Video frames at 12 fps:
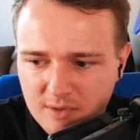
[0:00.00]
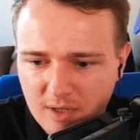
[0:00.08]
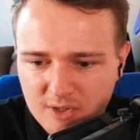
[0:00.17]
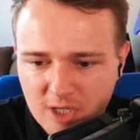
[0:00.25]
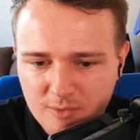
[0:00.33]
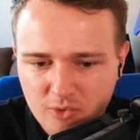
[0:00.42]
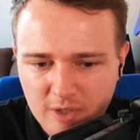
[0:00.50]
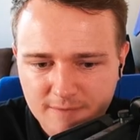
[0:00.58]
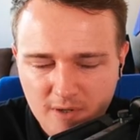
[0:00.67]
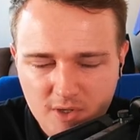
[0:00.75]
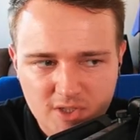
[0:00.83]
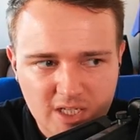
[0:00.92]
At times got in the
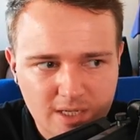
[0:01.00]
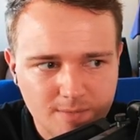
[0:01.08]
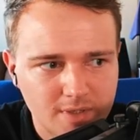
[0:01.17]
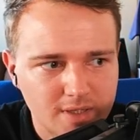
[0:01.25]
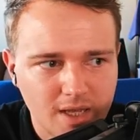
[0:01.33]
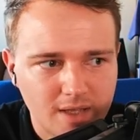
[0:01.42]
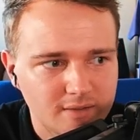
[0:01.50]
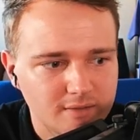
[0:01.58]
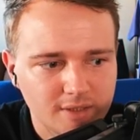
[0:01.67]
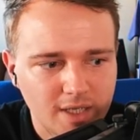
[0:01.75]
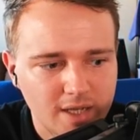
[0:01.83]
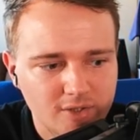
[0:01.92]
first team, and then,
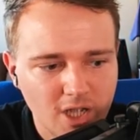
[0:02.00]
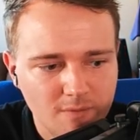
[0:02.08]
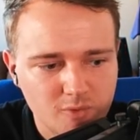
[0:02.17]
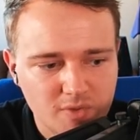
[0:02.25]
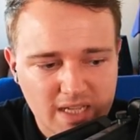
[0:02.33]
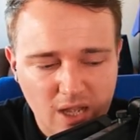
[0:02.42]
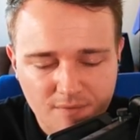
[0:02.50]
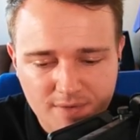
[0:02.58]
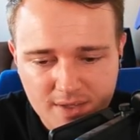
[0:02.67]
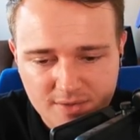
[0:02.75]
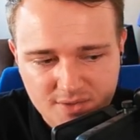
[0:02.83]
yeah, at times was out of it.